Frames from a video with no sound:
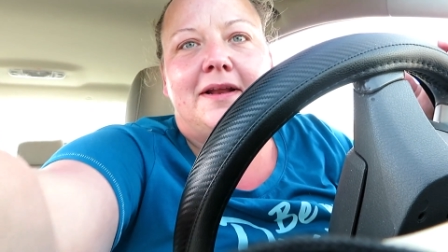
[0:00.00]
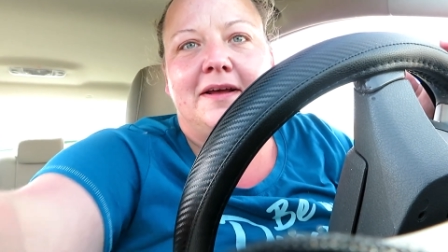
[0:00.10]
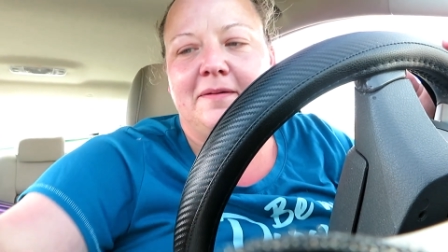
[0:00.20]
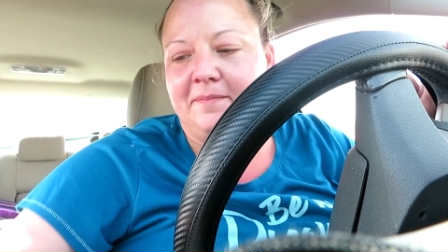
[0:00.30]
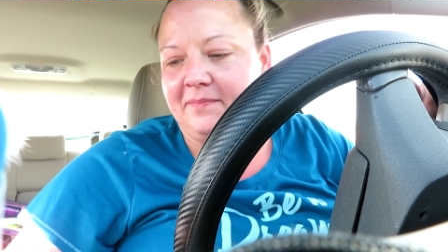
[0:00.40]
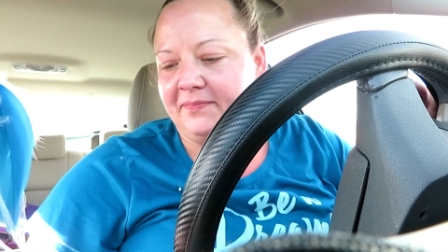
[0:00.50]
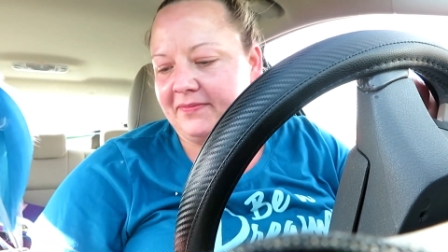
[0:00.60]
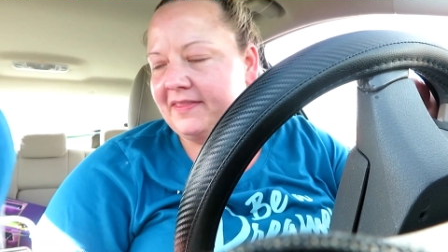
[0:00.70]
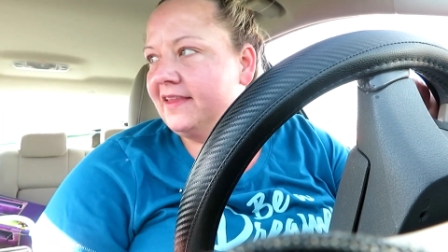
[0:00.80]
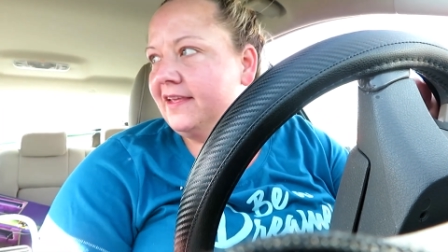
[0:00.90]
But um,
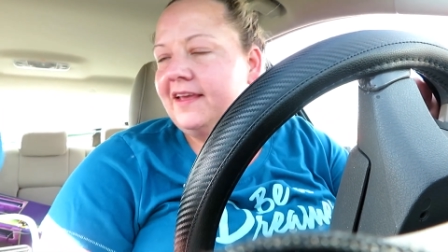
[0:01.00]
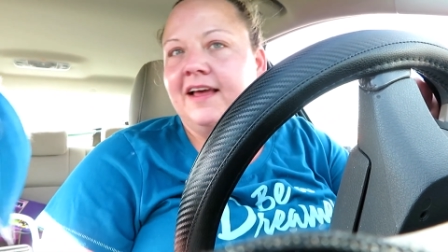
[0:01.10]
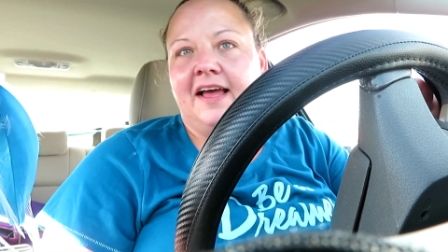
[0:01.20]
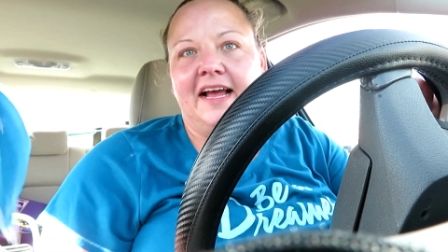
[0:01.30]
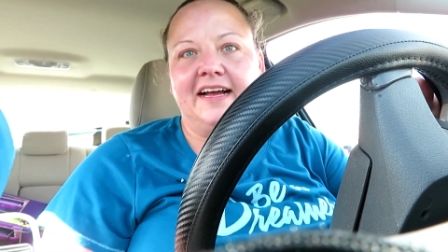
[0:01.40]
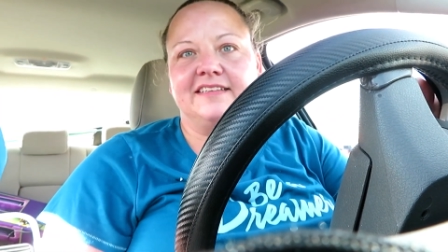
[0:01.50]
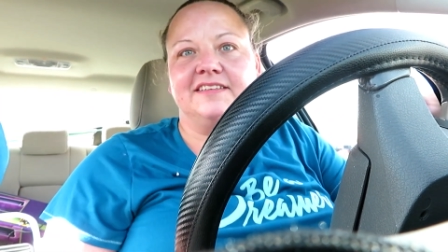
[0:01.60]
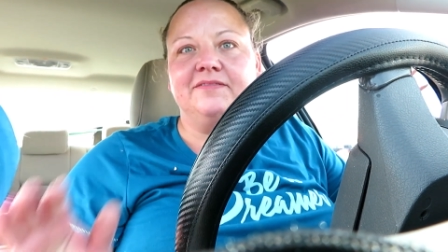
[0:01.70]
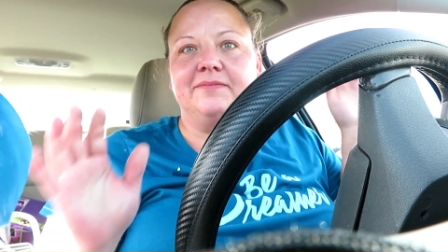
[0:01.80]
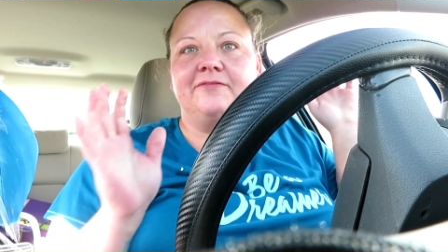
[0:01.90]
I got
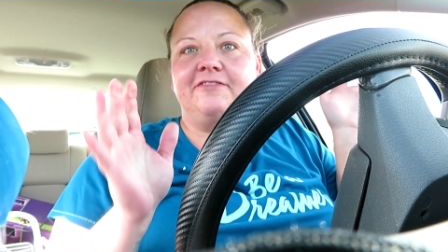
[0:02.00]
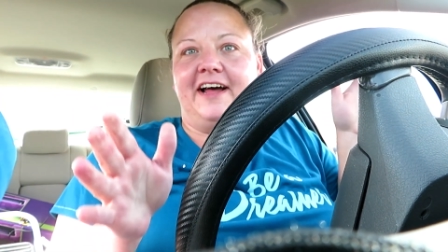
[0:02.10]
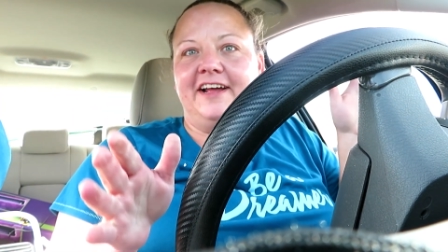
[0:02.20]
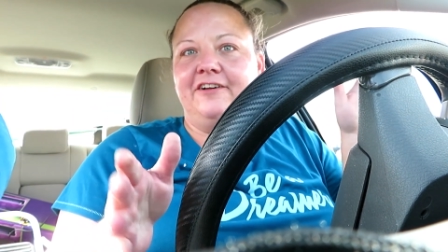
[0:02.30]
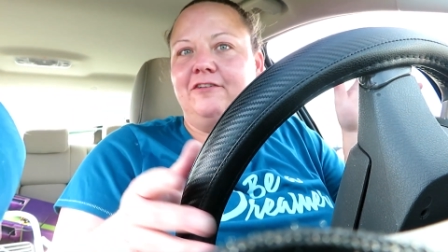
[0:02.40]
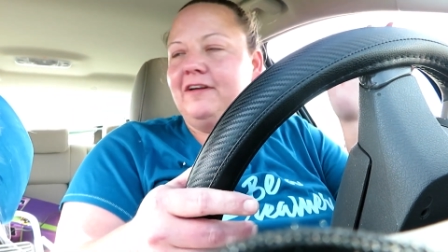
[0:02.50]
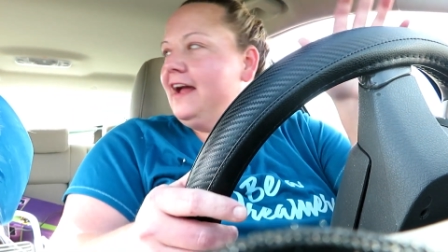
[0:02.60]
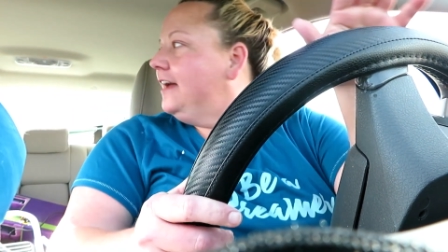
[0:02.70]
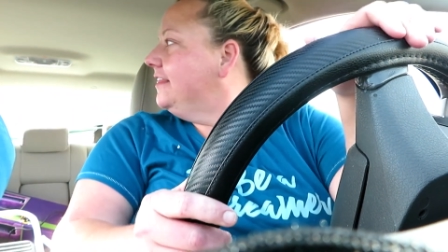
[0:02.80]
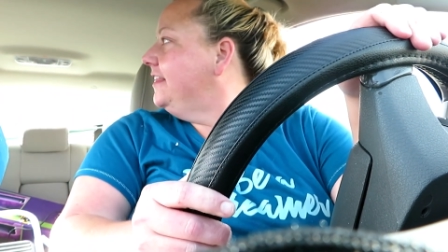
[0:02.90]
some file
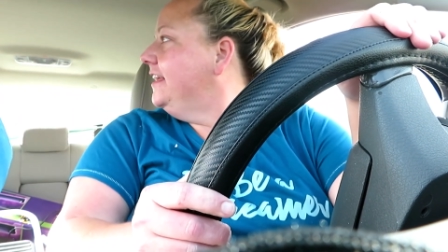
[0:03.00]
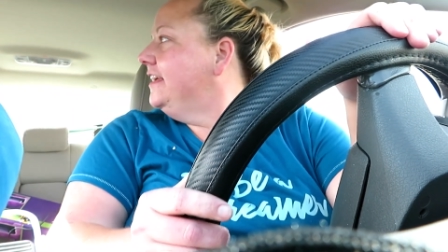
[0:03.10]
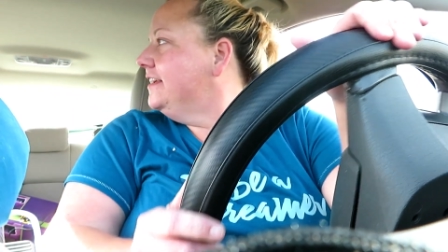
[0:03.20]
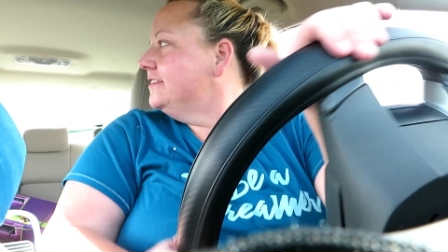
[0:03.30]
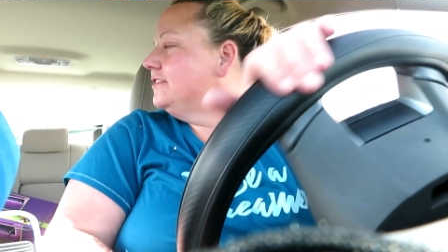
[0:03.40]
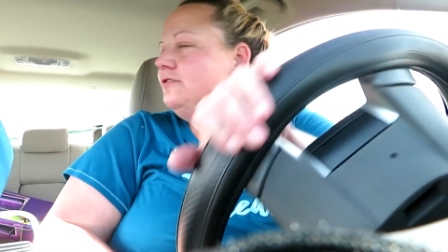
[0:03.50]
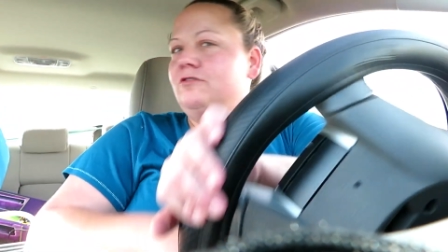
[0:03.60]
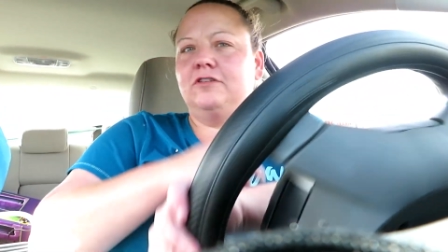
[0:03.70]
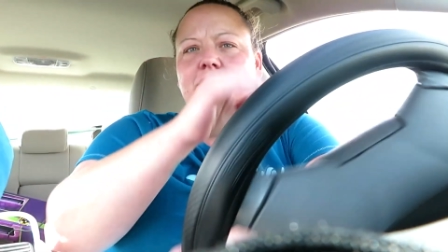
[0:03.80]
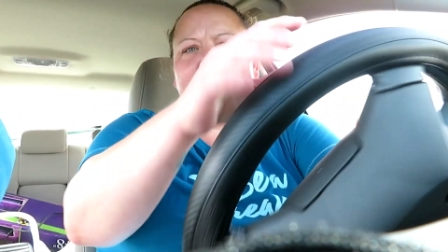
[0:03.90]
rack thingies
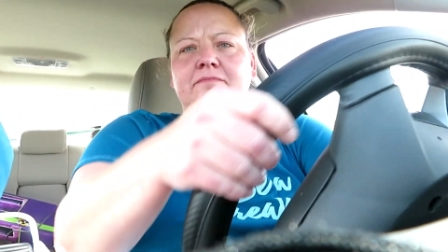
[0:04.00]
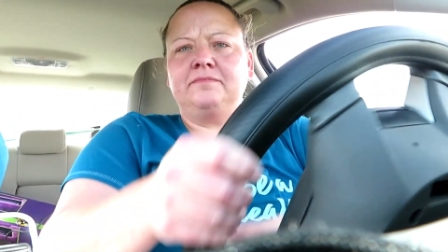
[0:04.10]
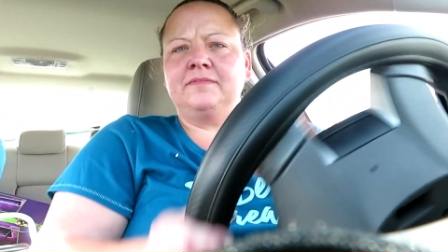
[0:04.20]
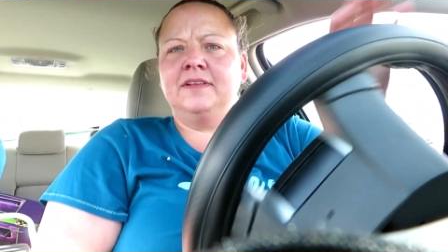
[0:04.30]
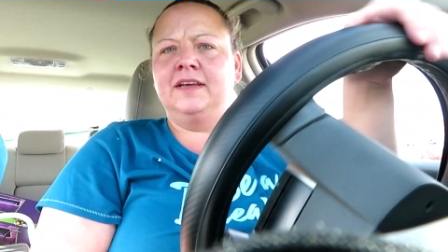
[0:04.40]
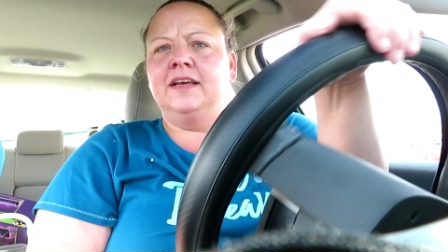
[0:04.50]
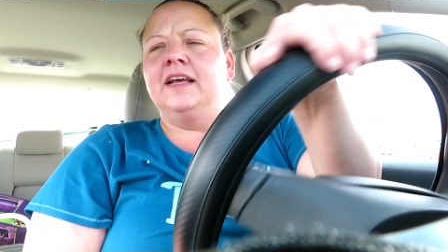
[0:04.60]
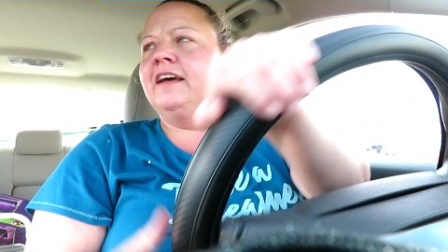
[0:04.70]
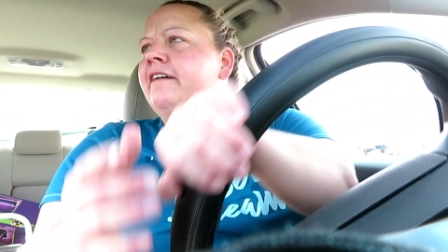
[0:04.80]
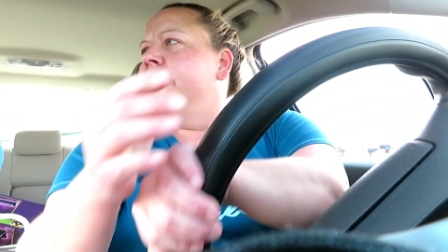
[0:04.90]
or
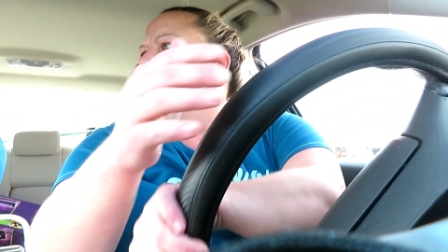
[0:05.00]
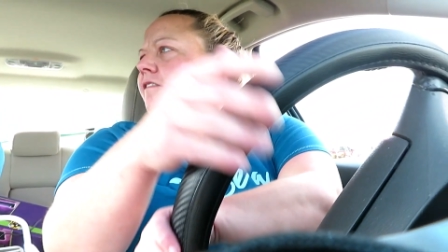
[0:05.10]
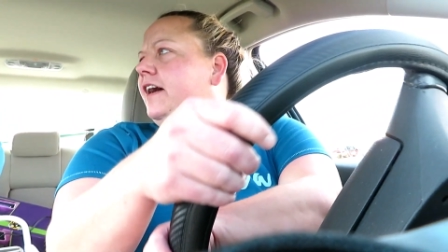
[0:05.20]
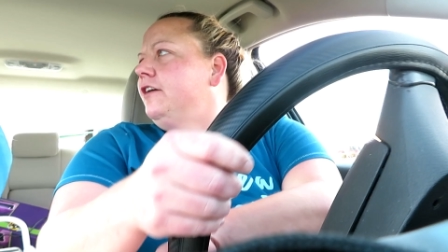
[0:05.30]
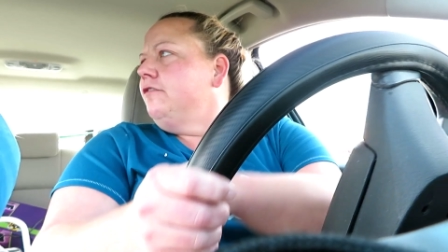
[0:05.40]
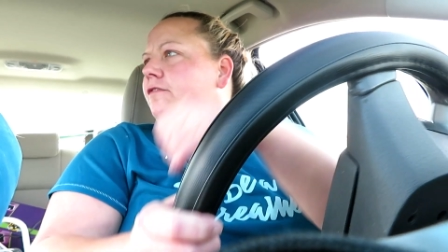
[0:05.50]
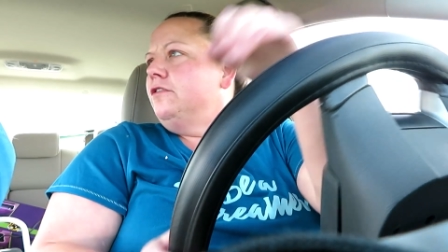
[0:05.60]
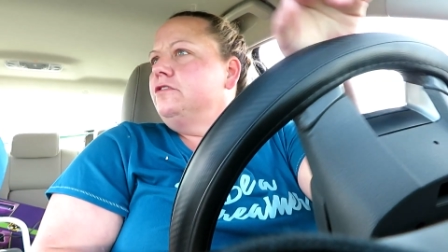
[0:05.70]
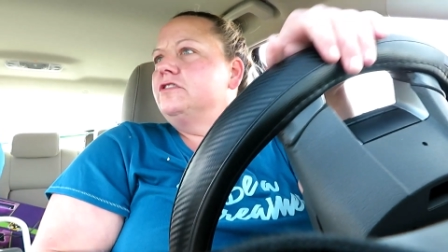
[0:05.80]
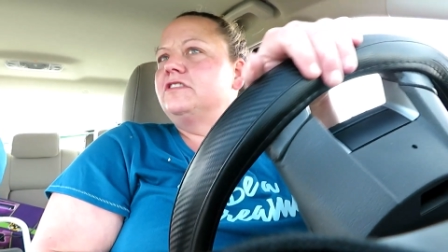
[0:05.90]
file
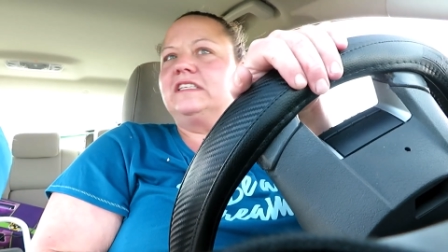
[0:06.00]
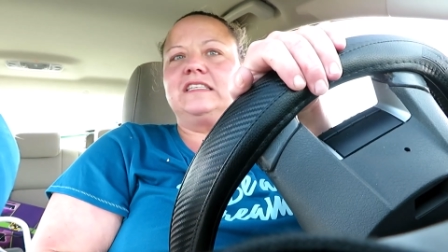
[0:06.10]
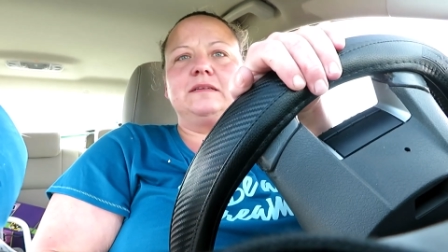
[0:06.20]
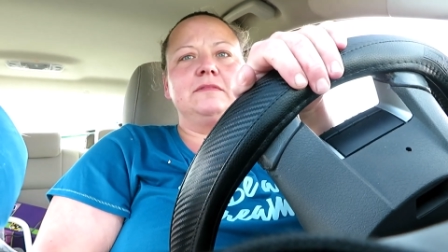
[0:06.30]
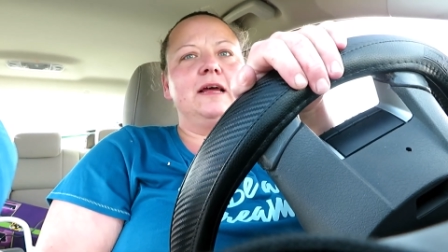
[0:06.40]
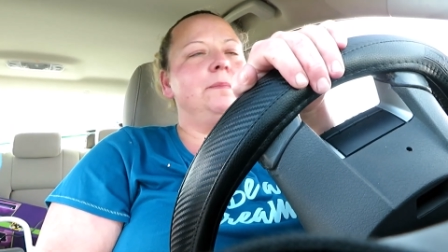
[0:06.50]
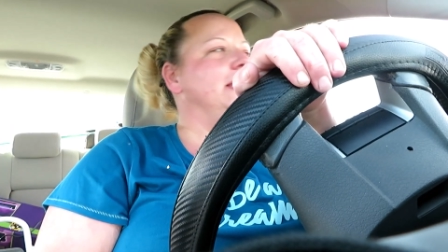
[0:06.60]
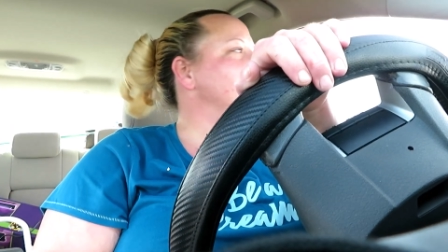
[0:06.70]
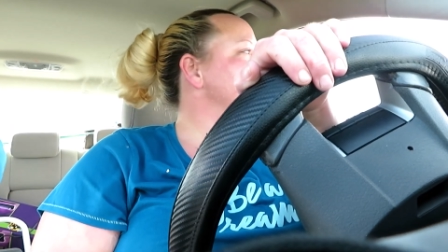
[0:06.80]
folders and some type of